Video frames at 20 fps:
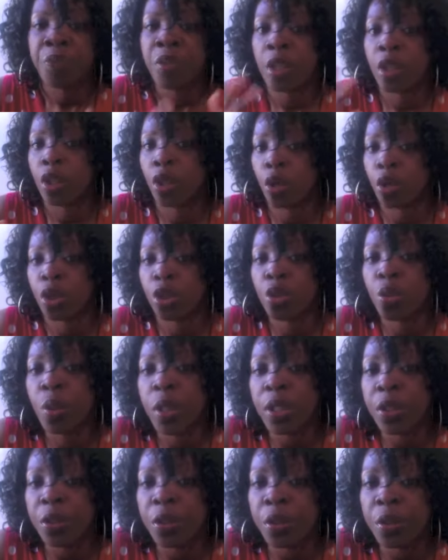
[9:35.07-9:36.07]
Go to
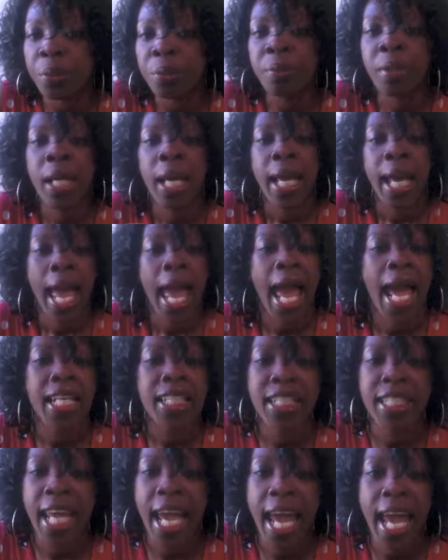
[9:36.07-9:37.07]
Twitter,
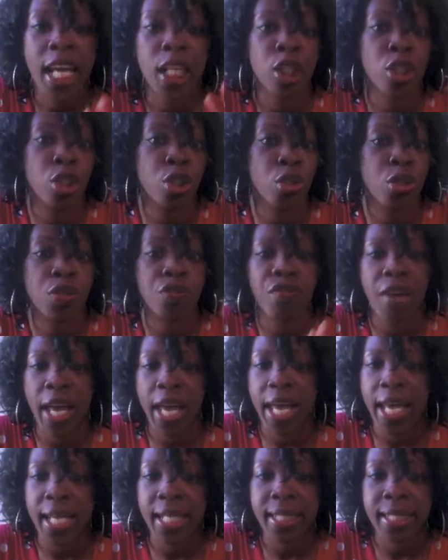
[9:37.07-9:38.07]

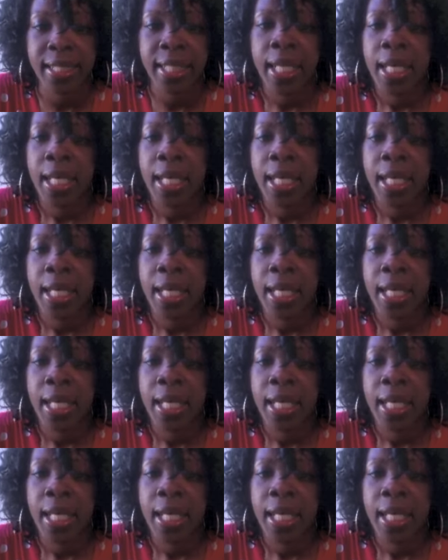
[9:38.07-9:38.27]
#juicefast,